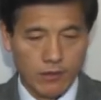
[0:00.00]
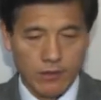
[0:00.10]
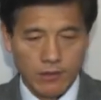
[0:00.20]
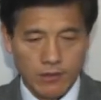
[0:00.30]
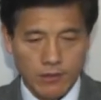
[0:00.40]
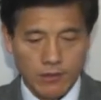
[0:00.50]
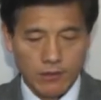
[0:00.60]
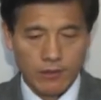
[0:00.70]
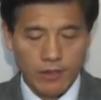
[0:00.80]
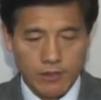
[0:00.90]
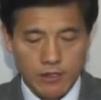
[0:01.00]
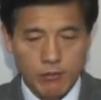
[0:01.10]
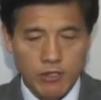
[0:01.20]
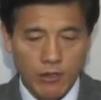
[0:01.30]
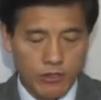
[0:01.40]
When we
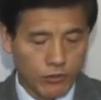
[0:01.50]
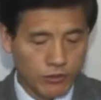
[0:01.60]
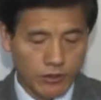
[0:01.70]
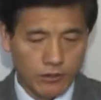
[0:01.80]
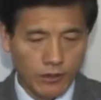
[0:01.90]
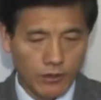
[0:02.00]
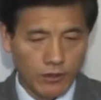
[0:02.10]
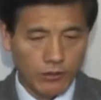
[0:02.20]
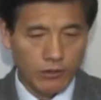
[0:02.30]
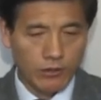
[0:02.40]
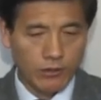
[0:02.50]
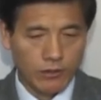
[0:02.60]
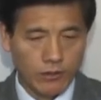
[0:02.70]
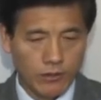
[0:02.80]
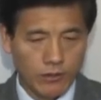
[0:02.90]
become afraid,
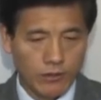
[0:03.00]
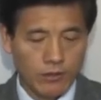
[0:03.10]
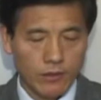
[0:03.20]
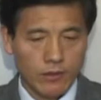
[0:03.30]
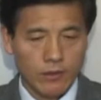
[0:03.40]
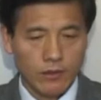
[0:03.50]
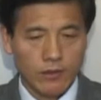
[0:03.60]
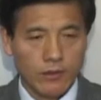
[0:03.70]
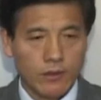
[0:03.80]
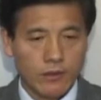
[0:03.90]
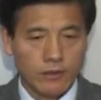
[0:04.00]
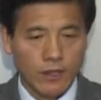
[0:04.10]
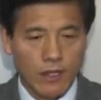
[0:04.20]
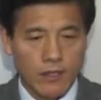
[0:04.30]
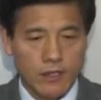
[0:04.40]
the fear will
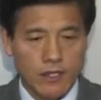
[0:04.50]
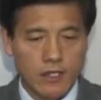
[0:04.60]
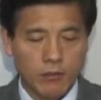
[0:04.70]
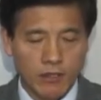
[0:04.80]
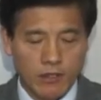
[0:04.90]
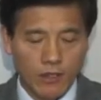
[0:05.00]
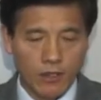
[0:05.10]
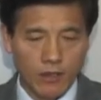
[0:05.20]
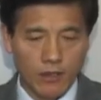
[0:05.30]
overcome us.